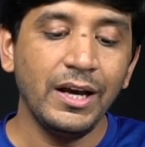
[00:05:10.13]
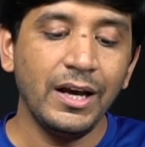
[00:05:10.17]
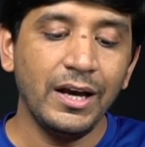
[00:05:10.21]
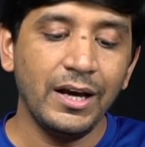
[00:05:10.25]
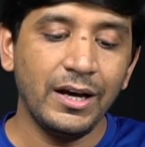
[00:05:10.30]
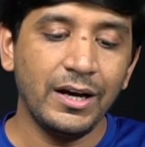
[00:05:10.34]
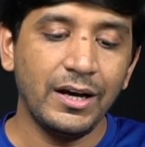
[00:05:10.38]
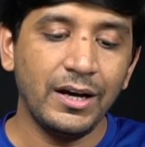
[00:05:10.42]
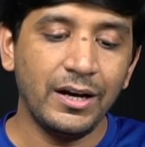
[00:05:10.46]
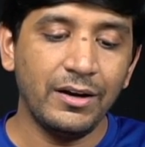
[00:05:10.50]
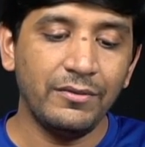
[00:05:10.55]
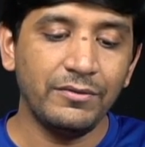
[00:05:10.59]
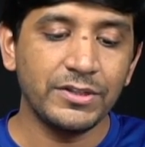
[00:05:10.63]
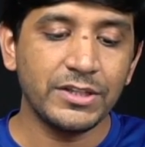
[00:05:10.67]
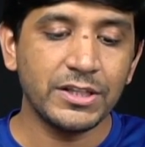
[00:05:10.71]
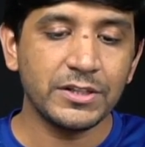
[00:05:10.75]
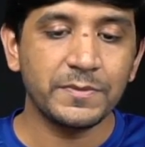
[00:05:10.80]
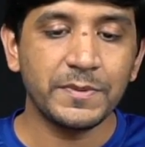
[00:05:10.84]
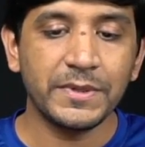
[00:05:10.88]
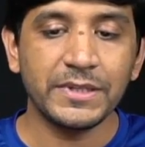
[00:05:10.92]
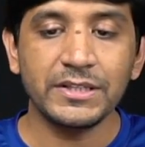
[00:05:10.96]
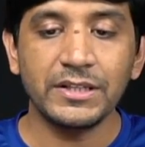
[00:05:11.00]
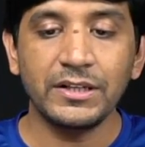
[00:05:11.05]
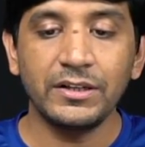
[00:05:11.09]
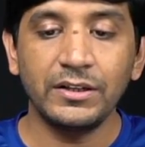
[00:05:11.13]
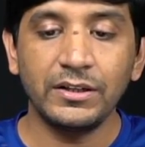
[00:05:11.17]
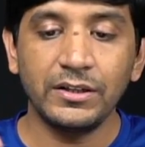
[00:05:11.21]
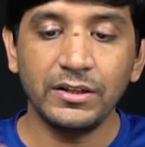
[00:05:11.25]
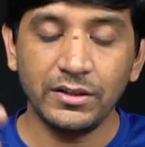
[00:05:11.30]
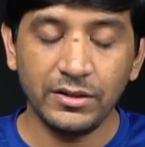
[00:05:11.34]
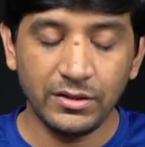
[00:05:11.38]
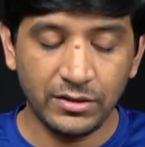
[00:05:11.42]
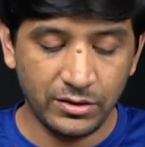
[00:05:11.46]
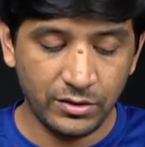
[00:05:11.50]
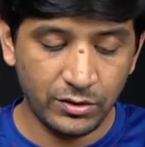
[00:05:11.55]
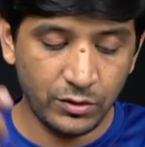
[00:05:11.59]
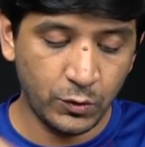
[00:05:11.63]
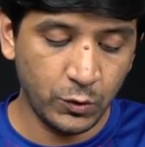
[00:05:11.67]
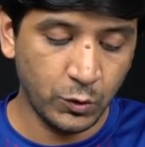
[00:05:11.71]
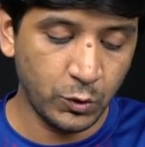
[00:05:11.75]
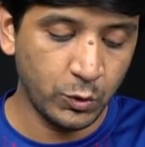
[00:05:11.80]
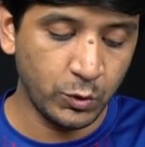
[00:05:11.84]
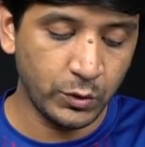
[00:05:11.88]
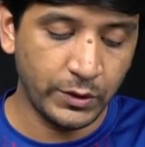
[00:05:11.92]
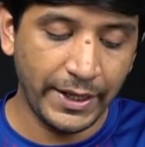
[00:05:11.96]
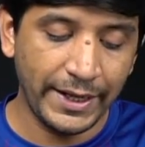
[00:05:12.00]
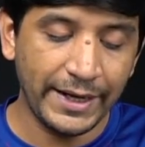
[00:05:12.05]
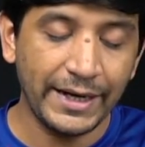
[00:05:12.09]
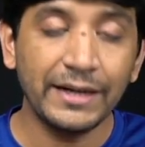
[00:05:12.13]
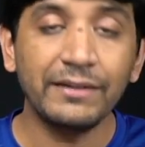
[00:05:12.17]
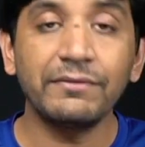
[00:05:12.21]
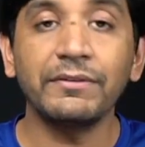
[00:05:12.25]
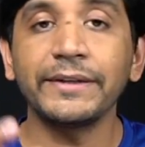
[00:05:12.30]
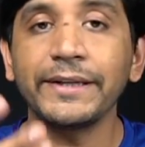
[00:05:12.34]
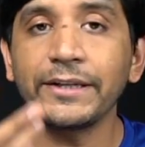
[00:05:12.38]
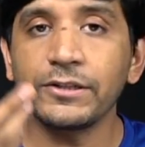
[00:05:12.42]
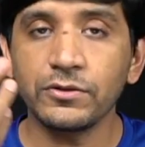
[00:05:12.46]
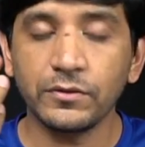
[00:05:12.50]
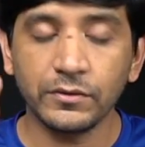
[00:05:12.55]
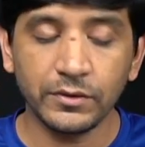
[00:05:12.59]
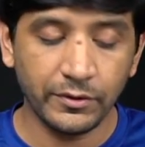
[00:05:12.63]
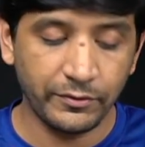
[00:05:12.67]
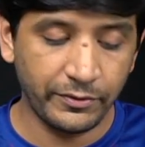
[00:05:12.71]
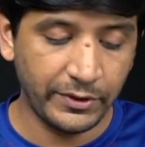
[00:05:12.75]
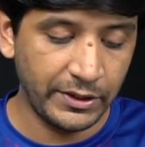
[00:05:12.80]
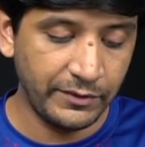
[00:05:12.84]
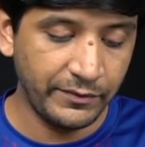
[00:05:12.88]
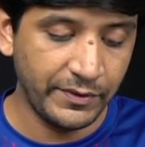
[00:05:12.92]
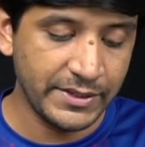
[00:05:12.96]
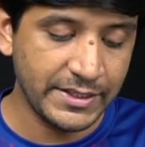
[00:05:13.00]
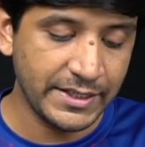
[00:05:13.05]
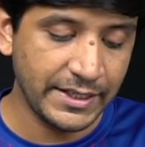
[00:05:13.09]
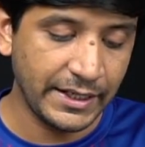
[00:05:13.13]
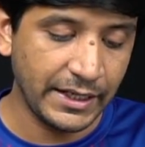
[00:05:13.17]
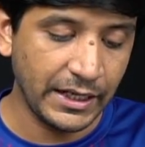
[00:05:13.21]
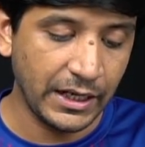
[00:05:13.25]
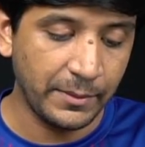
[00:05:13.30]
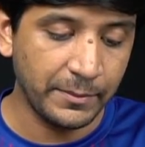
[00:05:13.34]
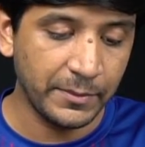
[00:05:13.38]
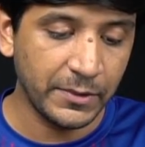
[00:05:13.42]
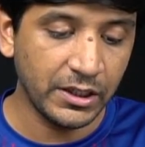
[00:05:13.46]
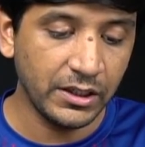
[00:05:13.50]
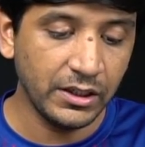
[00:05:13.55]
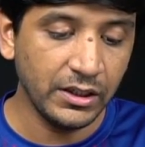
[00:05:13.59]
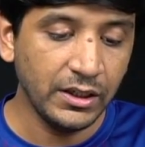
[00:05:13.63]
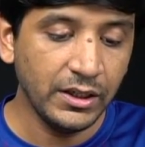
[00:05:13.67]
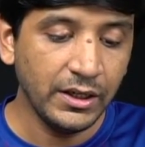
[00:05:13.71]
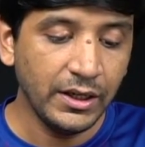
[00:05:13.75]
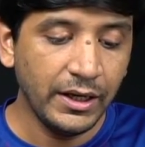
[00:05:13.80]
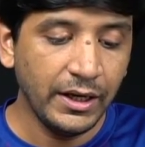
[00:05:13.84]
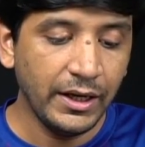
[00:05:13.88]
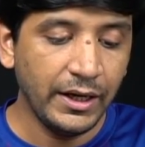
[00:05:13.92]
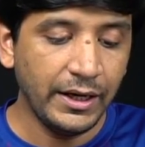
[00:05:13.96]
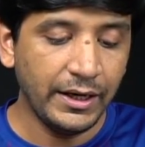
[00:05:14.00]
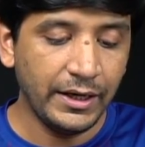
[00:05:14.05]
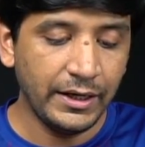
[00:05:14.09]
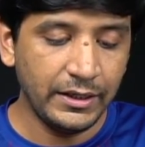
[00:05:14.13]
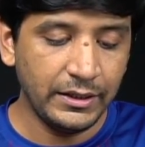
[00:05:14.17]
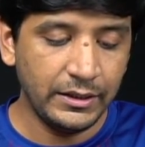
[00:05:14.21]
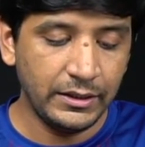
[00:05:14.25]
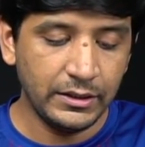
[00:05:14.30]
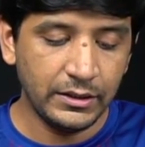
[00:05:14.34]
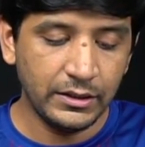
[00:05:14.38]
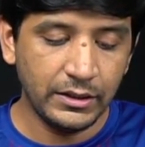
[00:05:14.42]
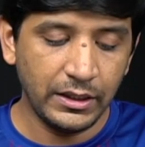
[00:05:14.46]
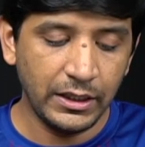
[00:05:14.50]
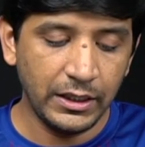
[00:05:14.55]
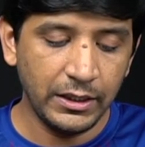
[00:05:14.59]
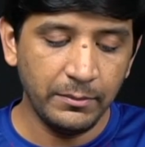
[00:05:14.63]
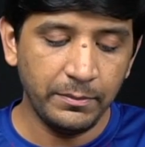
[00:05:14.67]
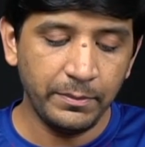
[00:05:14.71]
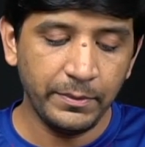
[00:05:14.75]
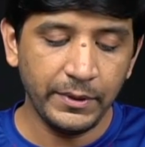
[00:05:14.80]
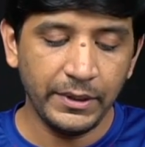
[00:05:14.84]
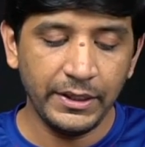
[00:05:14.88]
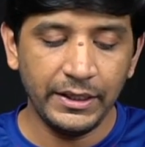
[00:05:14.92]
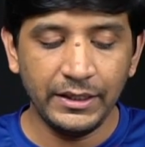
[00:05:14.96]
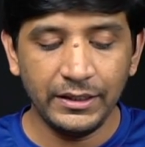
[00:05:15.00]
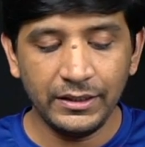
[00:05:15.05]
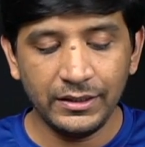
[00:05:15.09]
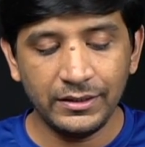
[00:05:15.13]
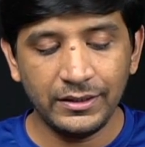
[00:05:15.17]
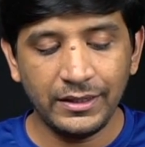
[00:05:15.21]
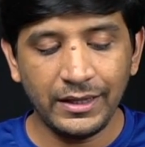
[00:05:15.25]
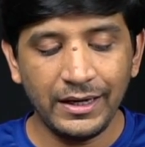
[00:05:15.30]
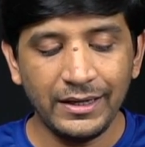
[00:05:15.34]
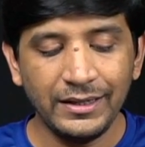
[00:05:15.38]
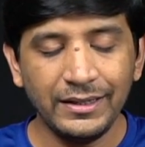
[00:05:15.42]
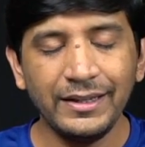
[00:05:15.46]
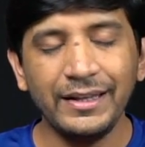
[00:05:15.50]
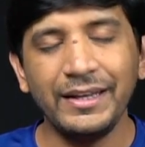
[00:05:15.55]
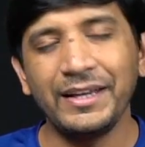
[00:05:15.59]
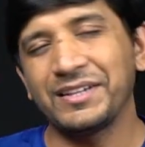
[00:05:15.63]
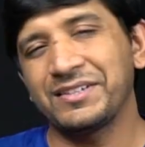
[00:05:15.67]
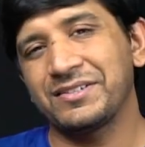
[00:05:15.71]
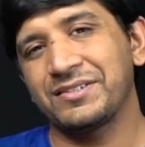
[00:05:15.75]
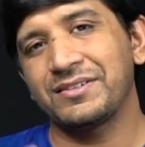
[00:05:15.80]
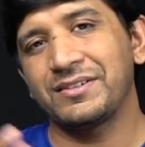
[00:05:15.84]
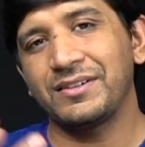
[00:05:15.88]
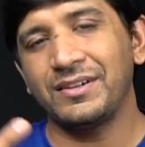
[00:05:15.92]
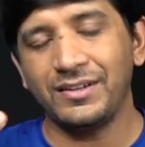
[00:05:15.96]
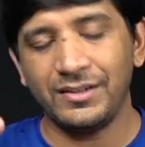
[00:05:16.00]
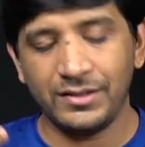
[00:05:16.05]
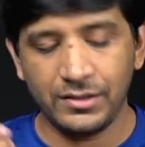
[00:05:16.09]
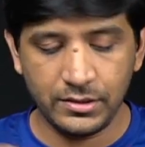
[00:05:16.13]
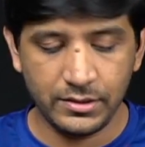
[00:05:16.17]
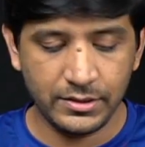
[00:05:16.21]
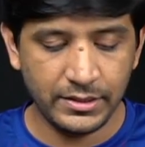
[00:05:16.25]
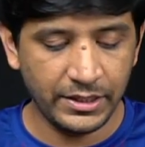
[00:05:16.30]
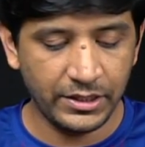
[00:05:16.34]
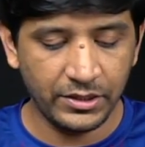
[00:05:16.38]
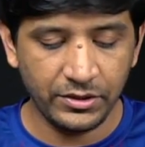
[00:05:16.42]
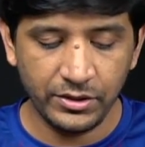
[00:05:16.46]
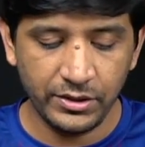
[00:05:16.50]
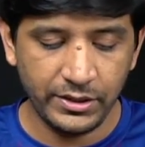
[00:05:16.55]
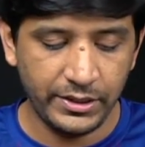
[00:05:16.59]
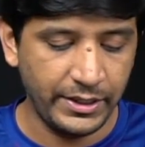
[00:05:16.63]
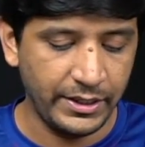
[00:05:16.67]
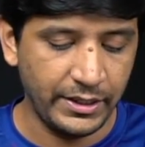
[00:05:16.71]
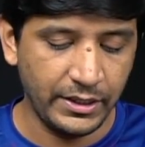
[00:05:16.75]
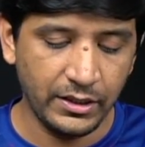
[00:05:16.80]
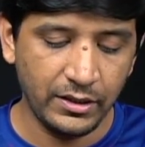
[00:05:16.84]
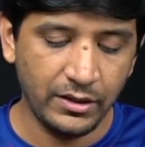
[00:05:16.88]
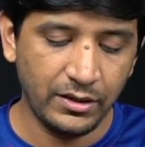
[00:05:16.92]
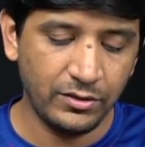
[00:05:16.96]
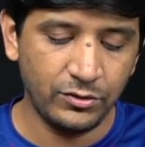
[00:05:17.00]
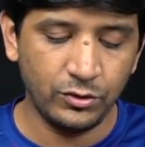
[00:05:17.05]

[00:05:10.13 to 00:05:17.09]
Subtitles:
which is present to take advantage of the front facing camera and help in that extra security.